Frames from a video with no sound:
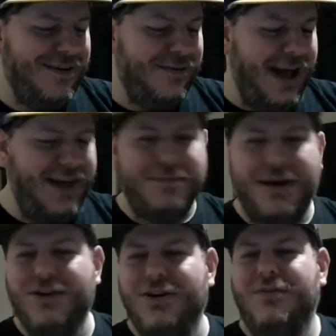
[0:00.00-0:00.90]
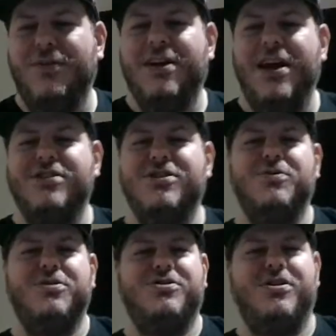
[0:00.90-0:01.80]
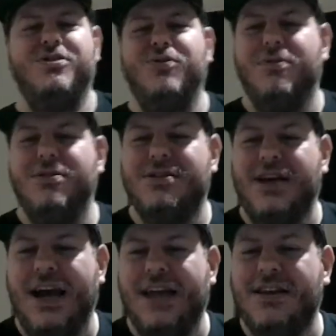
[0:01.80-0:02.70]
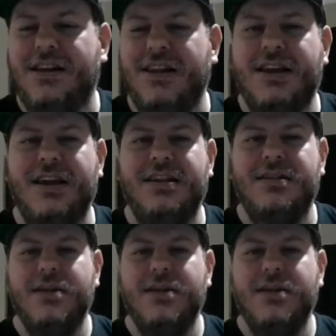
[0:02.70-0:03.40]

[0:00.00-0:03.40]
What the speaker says: Half my notifications was Treasure Woman, so I had to click it.